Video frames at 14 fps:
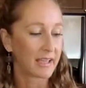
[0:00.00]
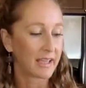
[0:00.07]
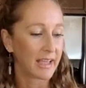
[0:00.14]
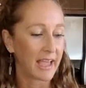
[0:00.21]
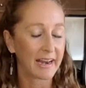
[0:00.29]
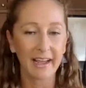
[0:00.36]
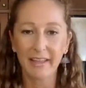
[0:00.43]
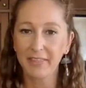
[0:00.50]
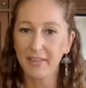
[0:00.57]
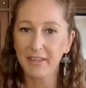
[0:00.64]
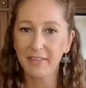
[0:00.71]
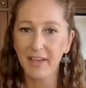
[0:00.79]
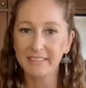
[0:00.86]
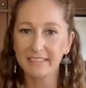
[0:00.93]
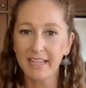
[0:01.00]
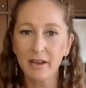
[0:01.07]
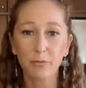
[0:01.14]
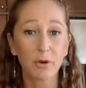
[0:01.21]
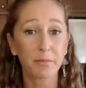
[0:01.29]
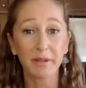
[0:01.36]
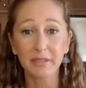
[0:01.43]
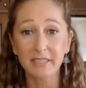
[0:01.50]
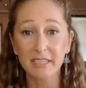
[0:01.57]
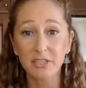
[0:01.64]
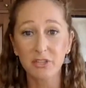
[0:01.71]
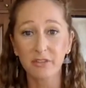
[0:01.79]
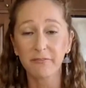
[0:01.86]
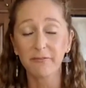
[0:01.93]
And I think that's it. We're building
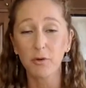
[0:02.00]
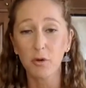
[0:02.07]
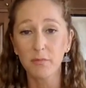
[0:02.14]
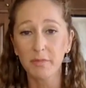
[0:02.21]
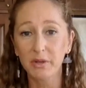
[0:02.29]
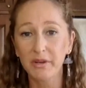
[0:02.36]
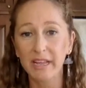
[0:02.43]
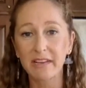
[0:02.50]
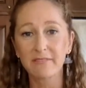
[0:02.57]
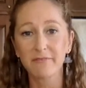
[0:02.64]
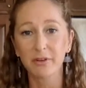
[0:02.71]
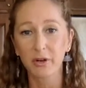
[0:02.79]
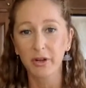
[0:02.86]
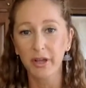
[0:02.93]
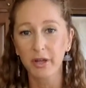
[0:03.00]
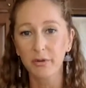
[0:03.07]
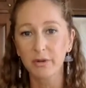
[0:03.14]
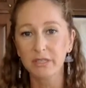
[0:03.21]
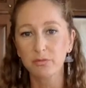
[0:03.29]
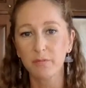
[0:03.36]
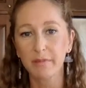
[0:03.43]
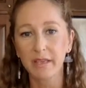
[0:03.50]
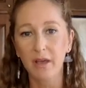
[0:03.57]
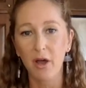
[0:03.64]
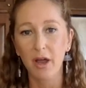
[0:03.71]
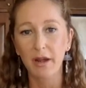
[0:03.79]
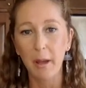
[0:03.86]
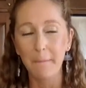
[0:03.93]
to the full moon in Virgo, which will be
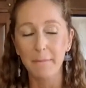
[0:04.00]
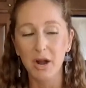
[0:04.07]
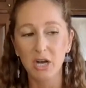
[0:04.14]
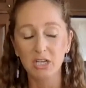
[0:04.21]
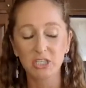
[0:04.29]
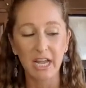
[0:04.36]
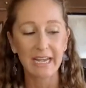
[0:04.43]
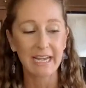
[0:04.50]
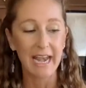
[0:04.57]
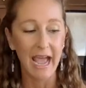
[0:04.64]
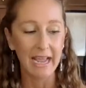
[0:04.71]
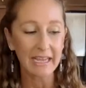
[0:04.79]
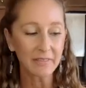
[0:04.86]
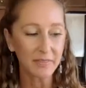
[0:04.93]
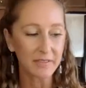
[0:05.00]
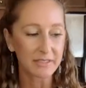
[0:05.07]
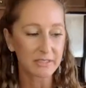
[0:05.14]
on March 9th.